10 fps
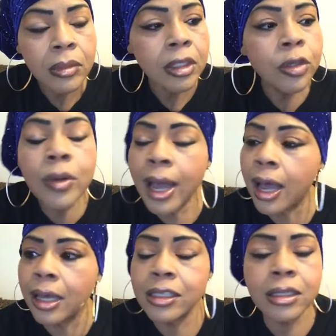You
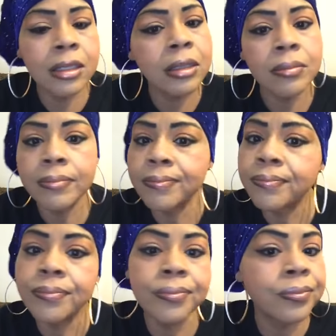guys,
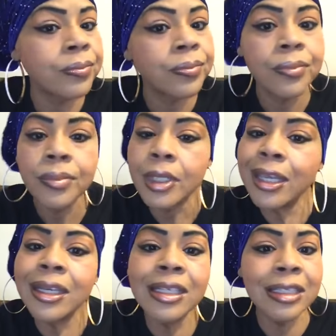
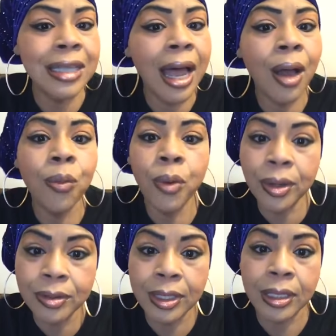it is not
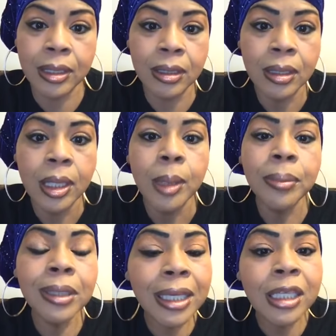worth it.
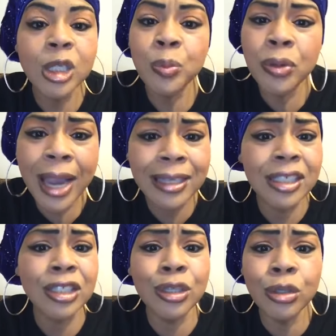Please
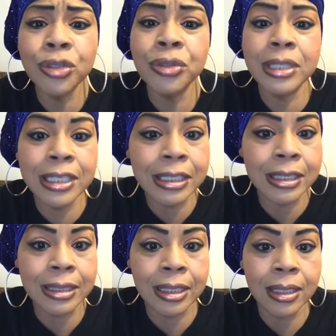practice social
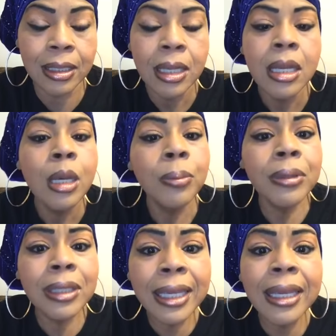distancing.
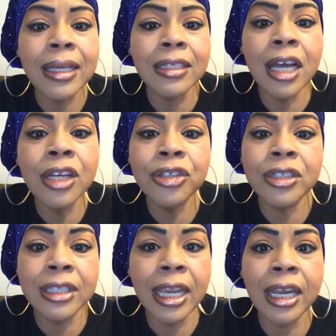Please
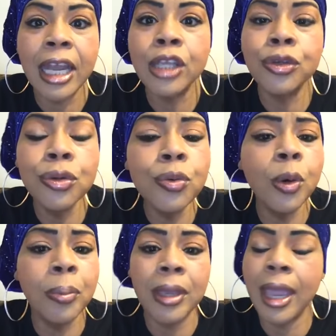understand that you will
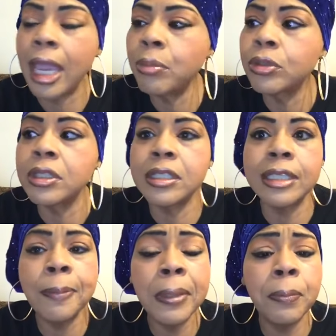be able to
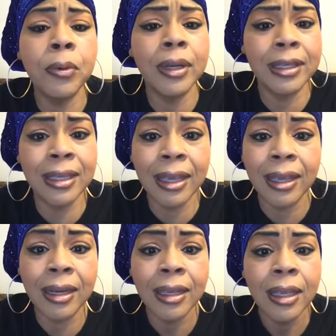see people
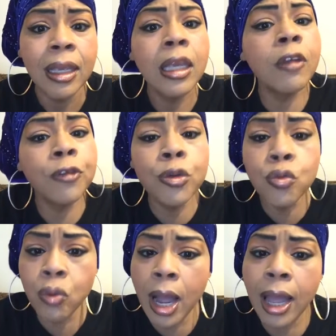again if you
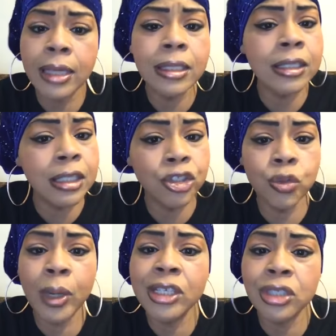ride this
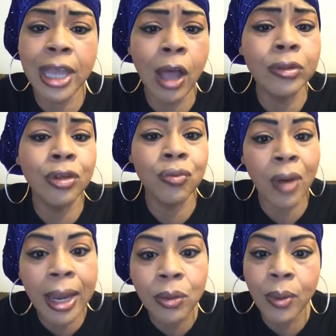situation out the
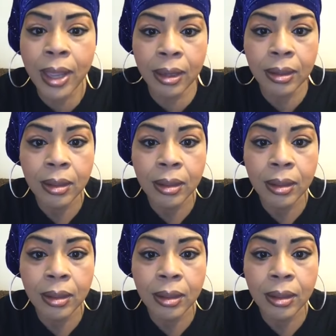right way.